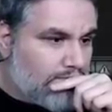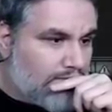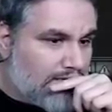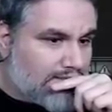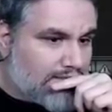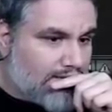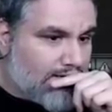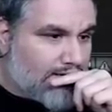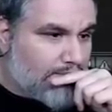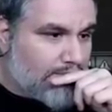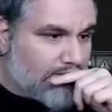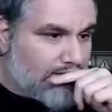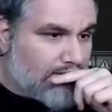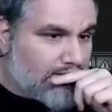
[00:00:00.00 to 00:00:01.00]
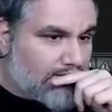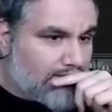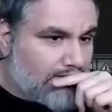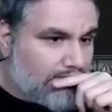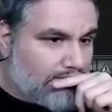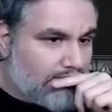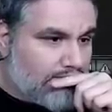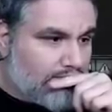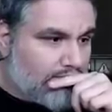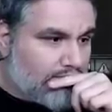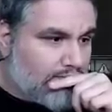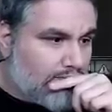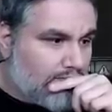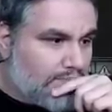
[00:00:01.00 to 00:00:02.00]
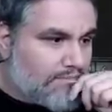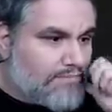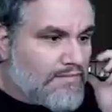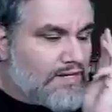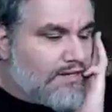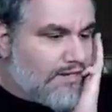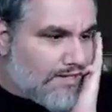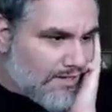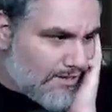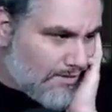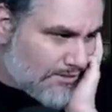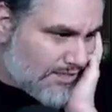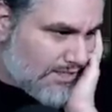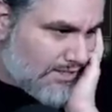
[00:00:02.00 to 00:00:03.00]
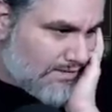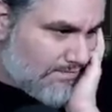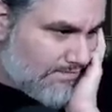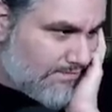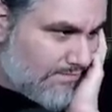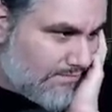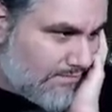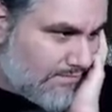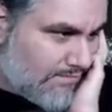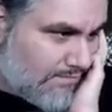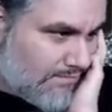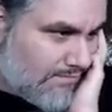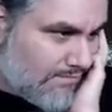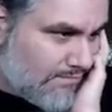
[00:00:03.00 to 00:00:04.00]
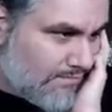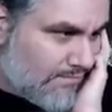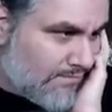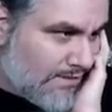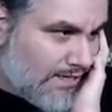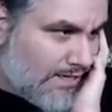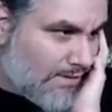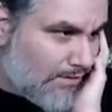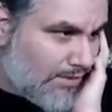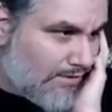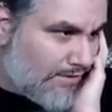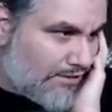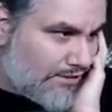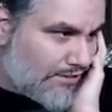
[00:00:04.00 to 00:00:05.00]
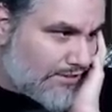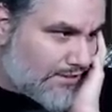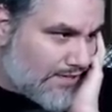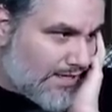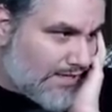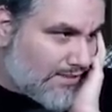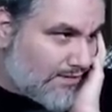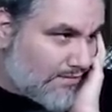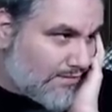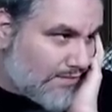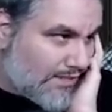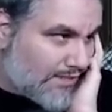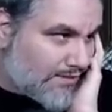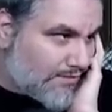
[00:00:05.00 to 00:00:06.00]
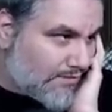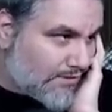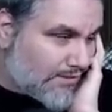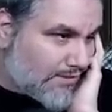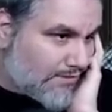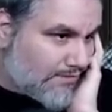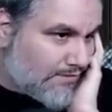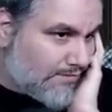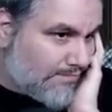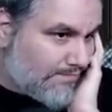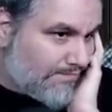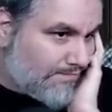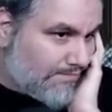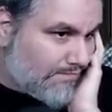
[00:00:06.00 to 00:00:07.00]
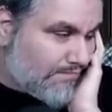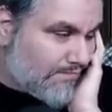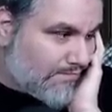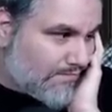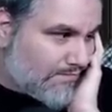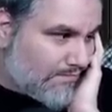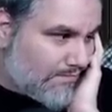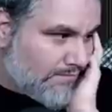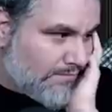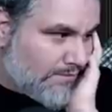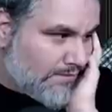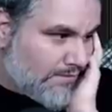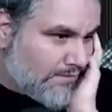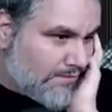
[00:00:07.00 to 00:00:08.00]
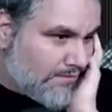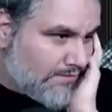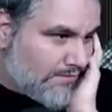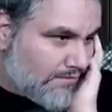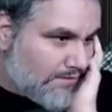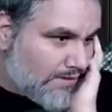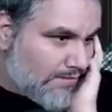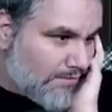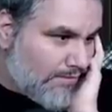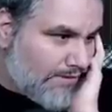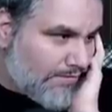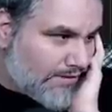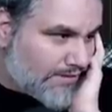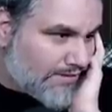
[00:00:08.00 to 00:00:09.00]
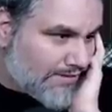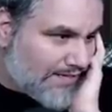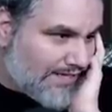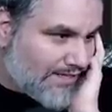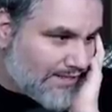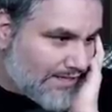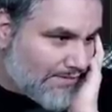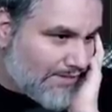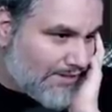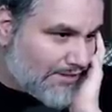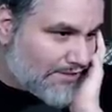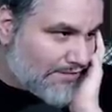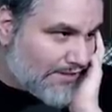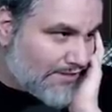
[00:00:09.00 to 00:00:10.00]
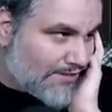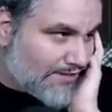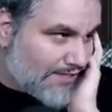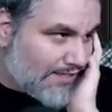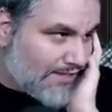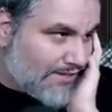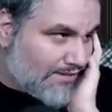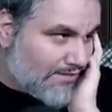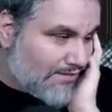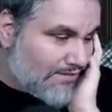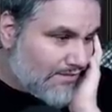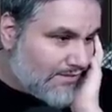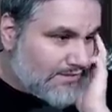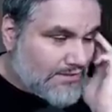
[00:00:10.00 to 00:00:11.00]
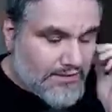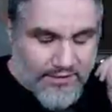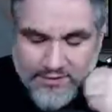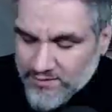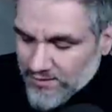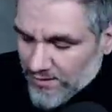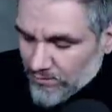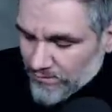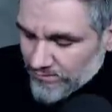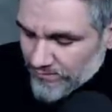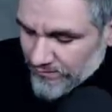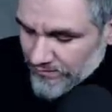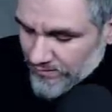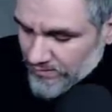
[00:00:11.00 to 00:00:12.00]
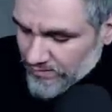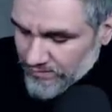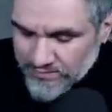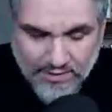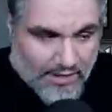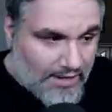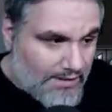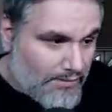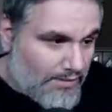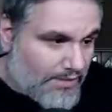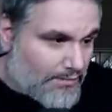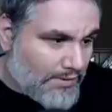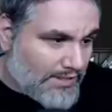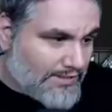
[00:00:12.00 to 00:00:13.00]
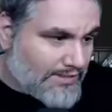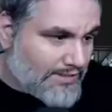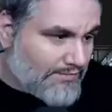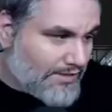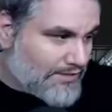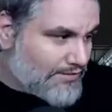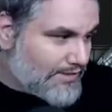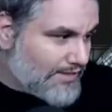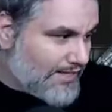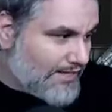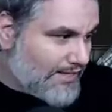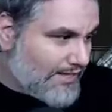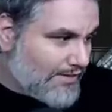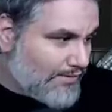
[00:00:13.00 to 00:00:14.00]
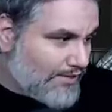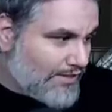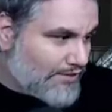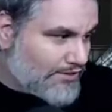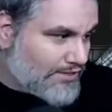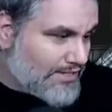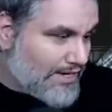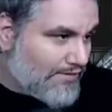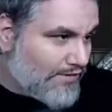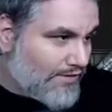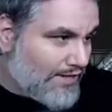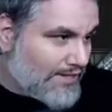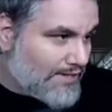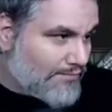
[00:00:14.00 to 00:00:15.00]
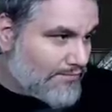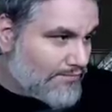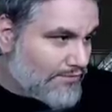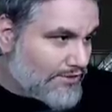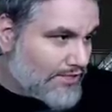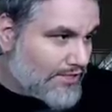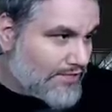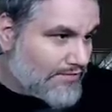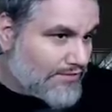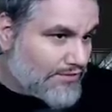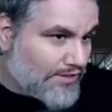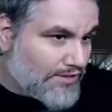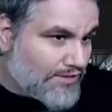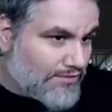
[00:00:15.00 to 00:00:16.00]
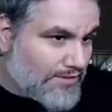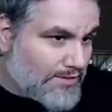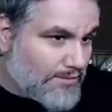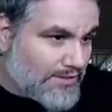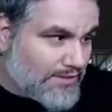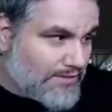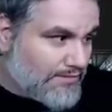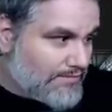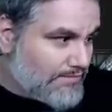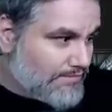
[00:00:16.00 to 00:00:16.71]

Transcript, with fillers: That's a Gotham Deluxe. Oh, it's like a a two mana counterspell. I'm wondering if I should just not let this resolve. What do you mean? I mean, we have Venser again. Like, we could have just Venser again. I'm... oh, sure. And then we could have blanked it and Ventured again. Like, we could have just never let them resolve and draw three, but...